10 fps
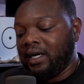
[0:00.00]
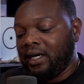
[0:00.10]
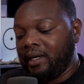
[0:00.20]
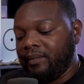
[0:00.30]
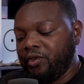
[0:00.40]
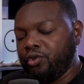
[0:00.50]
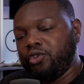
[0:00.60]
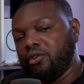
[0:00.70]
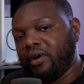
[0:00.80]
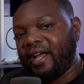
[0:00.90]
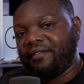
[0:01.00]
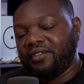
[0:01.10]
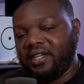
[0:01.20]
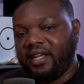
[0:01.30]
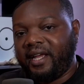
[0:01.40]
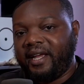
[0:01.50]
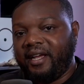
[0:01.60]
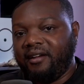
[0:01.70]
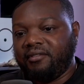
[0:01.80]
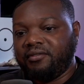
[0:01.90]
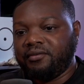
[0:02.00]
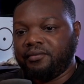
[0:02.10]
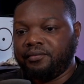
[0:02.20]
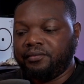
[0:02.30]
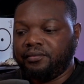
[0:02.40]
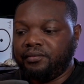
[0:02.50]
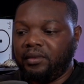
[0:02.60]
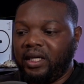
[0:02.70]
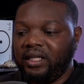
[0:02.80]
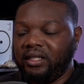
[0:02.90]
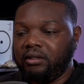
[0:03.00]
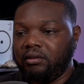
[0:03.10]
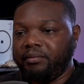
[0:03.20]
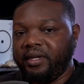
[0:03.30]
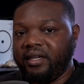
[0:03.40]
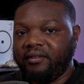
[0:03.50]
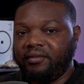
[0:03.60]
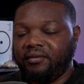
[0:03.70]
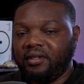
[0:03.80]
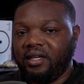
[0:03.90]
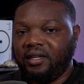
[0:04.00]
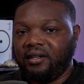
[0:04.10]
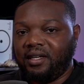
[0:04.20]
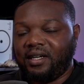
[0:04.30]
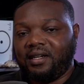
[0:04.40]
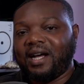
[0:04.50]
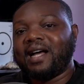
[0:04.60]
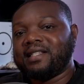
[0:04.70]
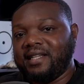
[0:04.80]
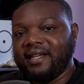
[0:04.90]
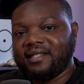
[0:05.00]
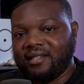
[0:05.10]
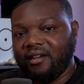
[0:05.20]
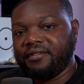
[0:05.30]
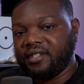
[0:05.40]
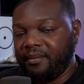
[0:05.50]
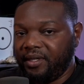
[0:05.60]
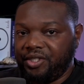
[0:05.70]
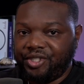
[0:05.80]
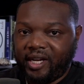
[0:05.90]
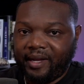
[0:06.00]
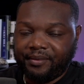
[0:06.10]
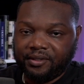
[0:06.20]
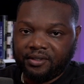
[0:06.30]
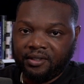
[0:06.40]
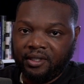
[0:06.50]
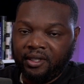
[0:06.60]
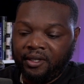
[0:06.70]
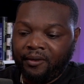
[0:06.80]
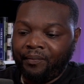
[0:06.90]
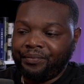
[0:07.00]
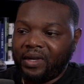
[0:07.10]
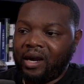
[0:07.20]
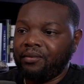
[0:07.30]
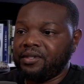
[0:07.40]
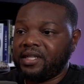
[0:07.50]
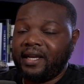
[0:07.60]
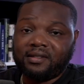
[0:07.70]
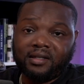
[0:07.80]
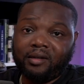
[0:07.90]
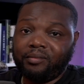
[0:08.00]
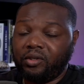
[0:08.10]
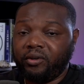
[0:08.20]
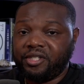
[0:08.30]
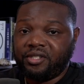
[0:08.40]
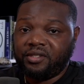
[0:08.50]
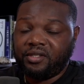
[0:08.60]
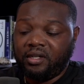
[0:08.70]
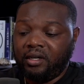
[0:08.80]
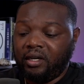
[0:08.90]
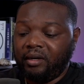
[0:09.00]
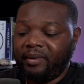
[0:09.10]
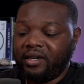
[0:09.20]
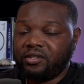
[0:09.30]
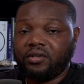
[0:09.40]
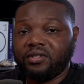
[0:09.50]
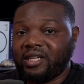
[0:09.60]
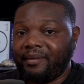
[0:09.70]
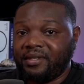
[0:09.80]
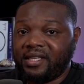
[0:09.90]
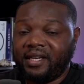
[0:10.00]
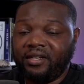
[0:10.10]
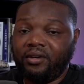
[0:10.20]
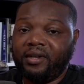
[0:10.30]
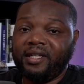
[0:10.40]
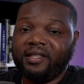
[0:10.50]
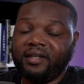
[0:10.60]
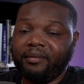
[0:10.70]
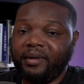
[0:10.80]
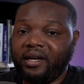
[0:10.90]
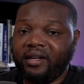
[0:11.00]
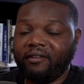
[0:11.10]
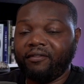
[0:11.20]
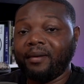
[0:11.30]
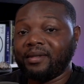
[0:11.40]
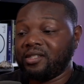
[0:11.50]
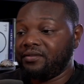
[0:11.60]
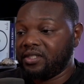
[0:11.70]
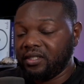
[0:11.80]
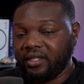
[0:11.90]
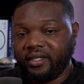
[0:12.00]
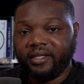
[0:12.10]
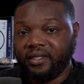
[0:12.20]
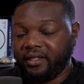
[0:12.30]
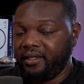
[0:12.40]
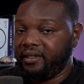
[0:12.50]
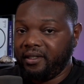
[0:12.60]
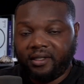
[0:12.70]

you do have to have a little bit of context of some of these chapters. I was asked a couple of questions about certain topics I didn't know anything about, and I found myself just looking and looking and looking, and I